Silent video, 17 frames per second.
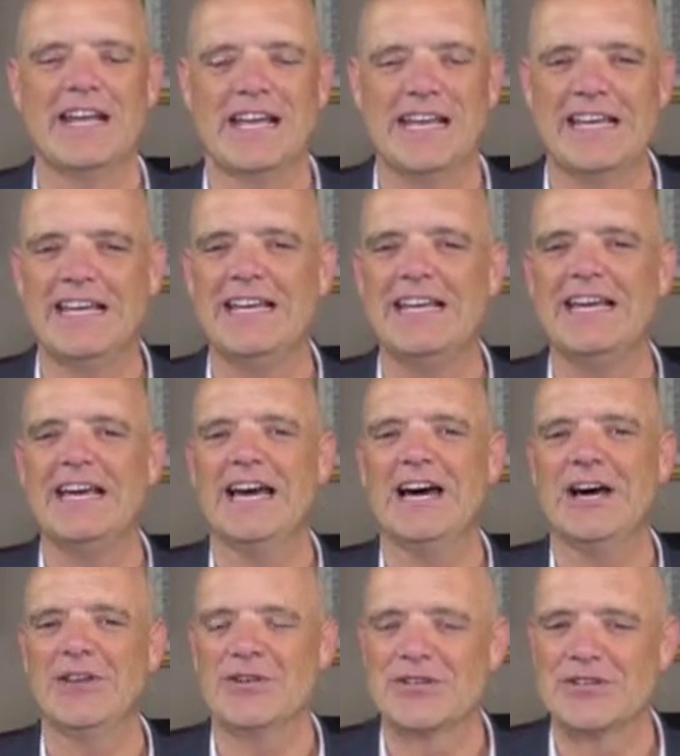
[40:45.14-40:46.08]
any
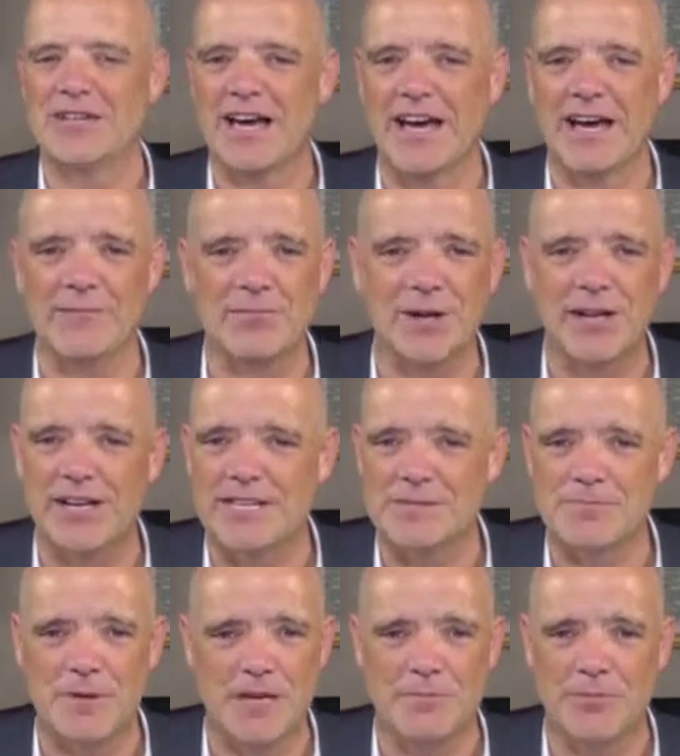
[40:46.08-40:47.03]
other time, place,
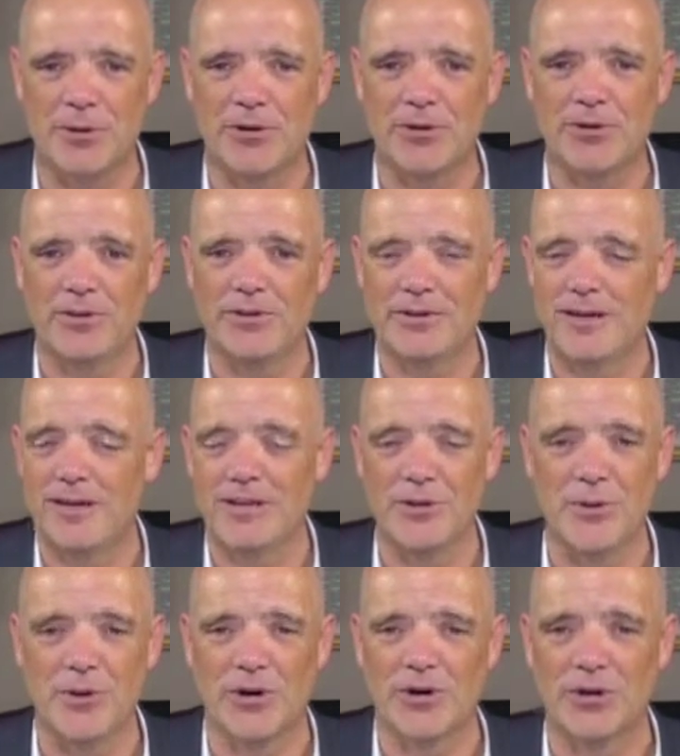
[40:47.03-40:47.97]
people in the
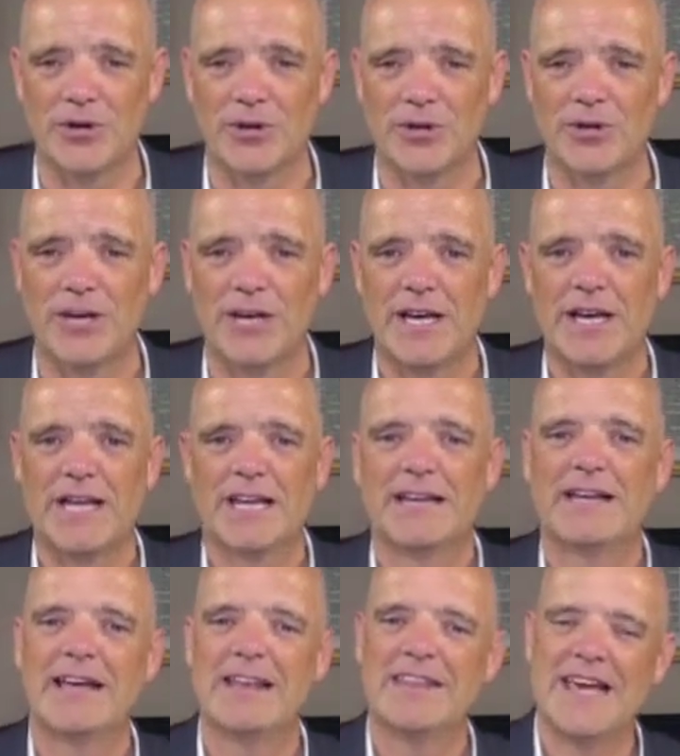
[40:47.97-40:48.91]
world,
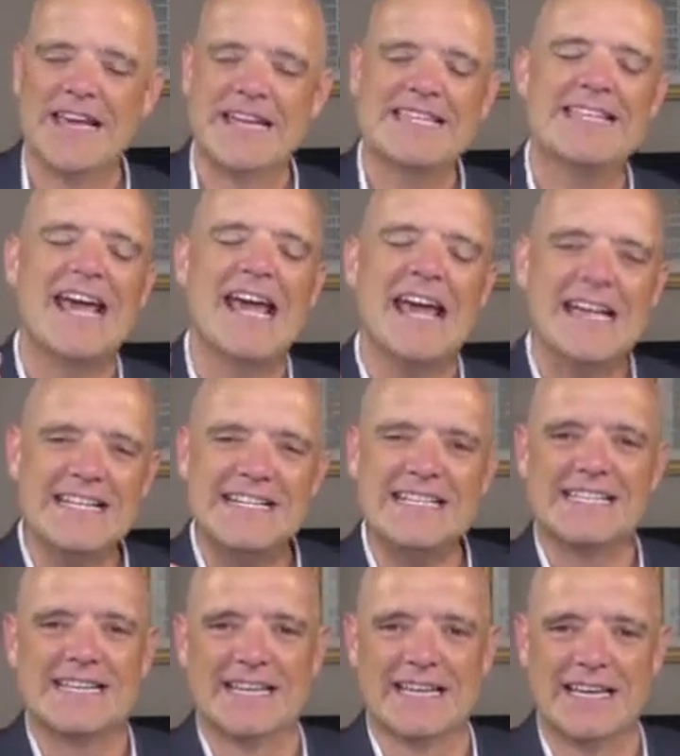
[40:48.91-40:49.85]
uh, they
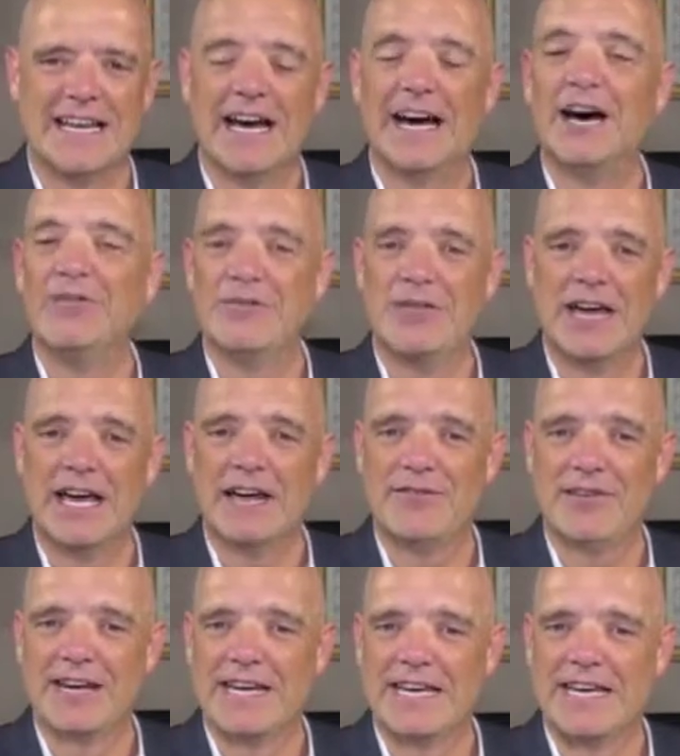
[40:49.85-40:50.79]
tasted of the
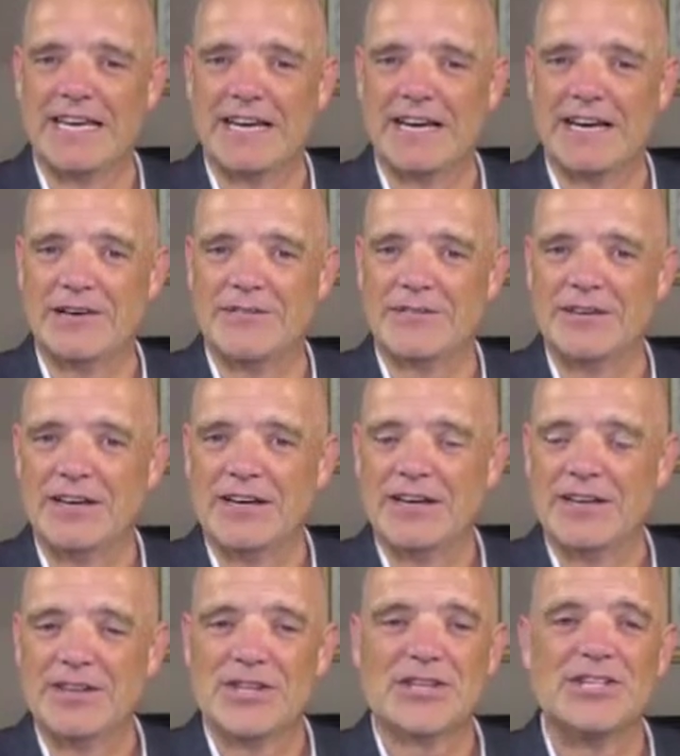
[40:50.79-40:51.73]
heavenly gift,
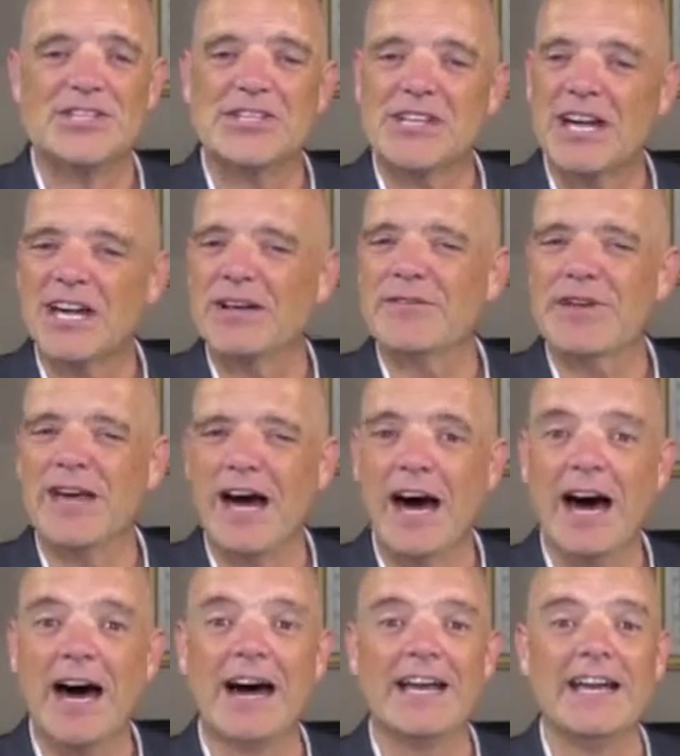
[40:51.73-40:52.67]
the Son of
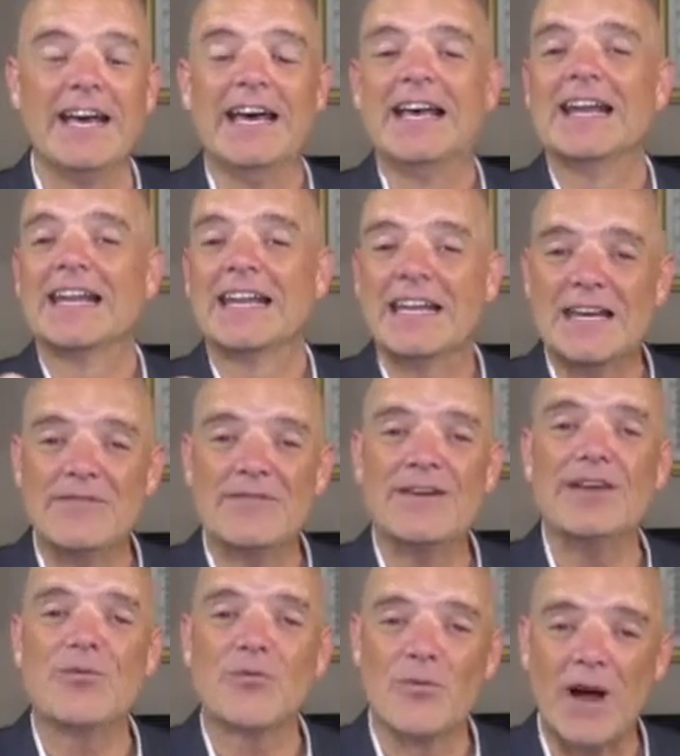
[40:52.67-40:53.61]
God
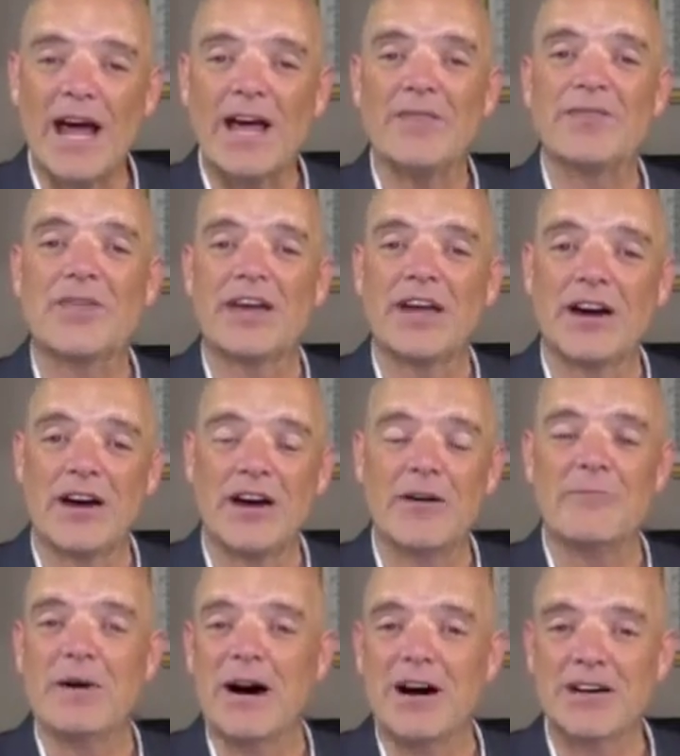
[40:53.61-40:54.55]
living right there
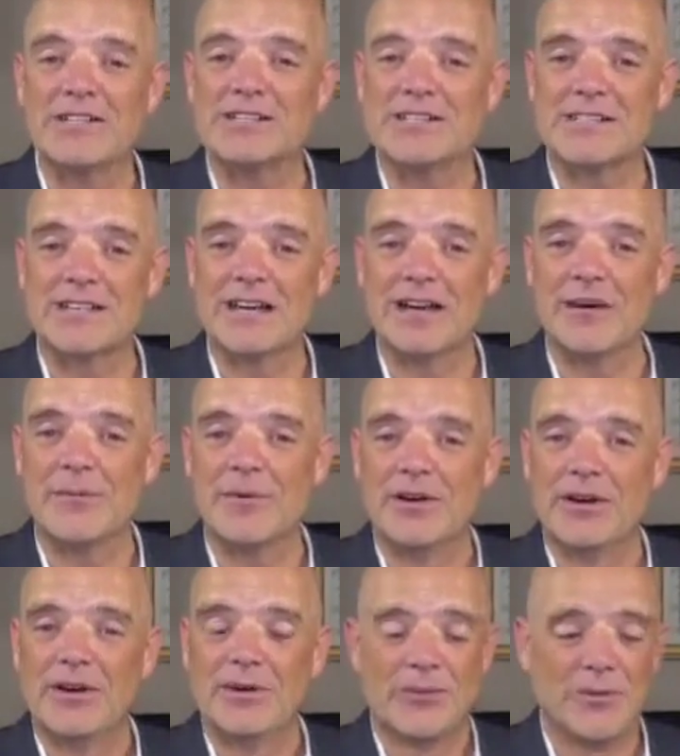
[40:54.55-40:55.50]
amongst them
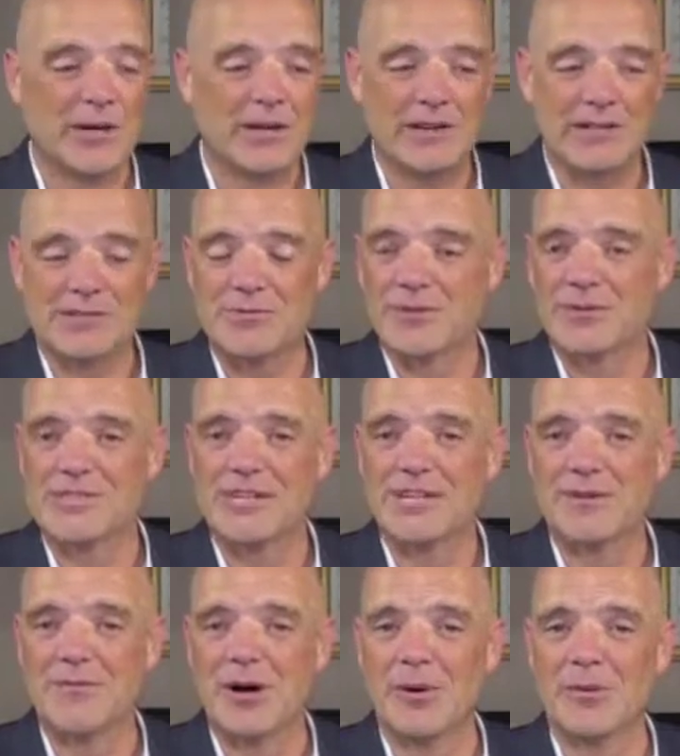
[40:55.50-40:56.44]
we, as we'll see
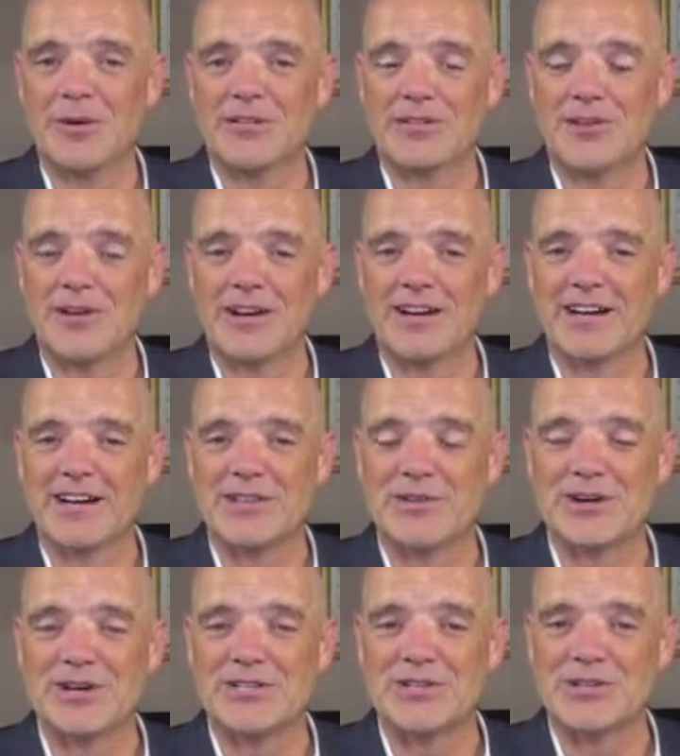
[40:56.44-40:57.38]
in a moment too on
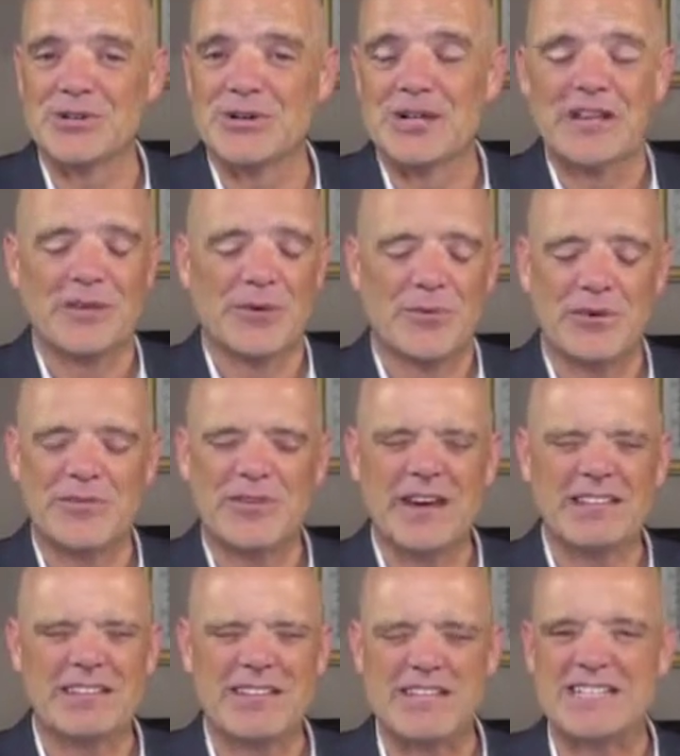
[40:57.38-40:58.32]
another issue, we've
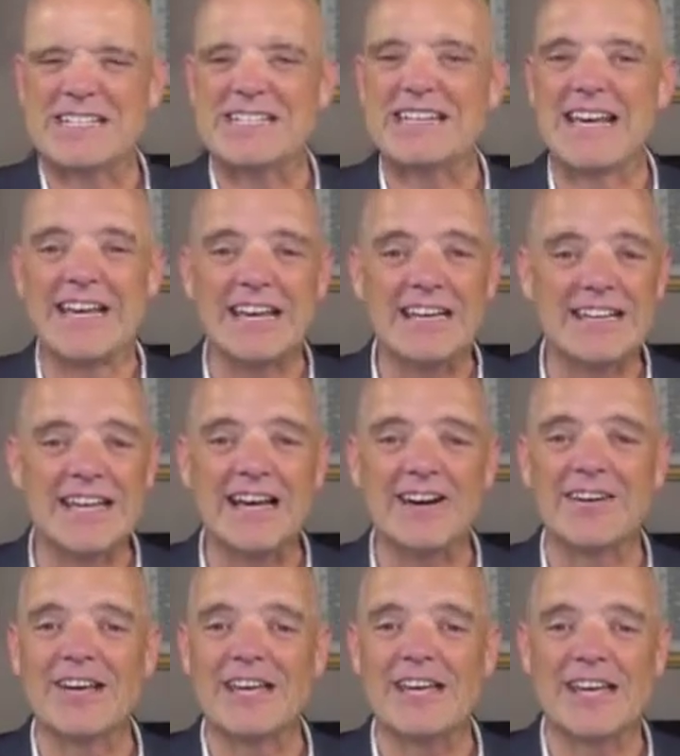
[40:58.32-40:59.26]
got this
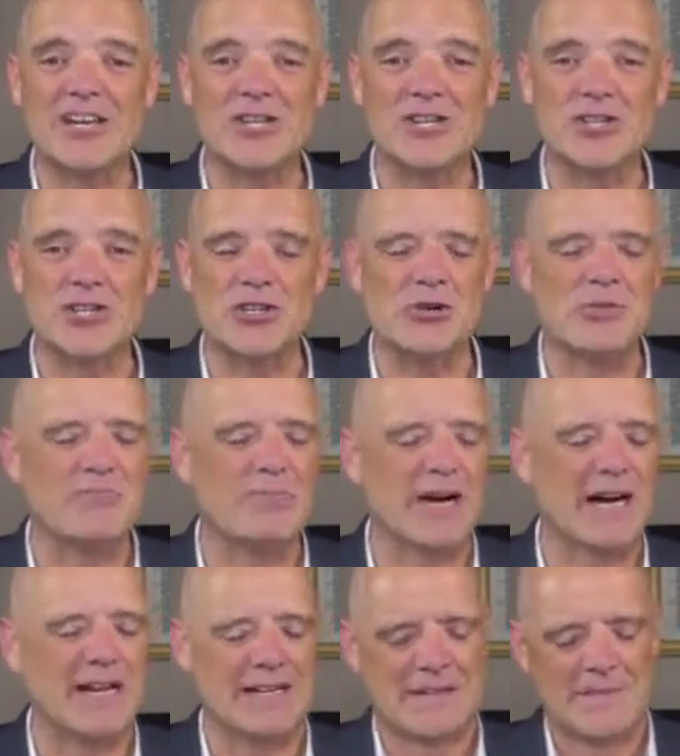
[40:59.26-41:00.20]
secondary issue,
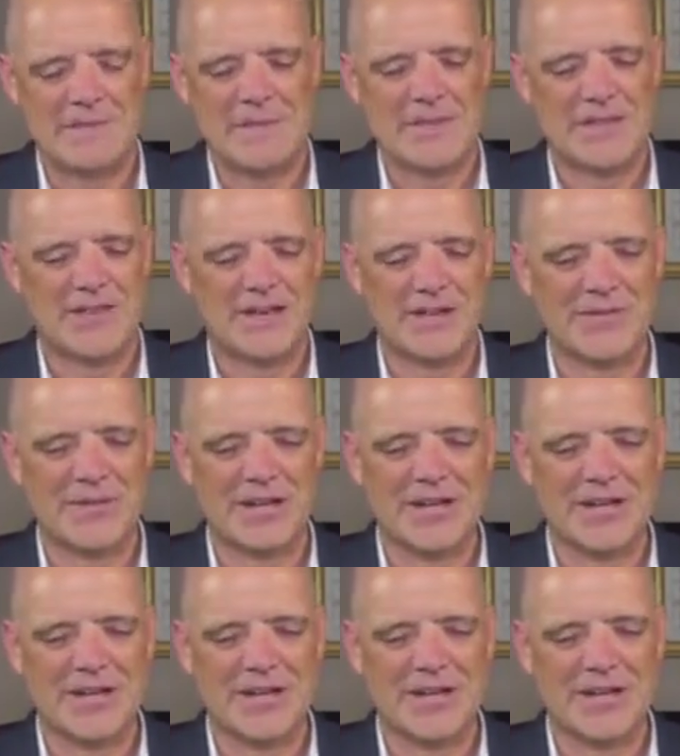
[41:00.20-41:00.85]
but the, the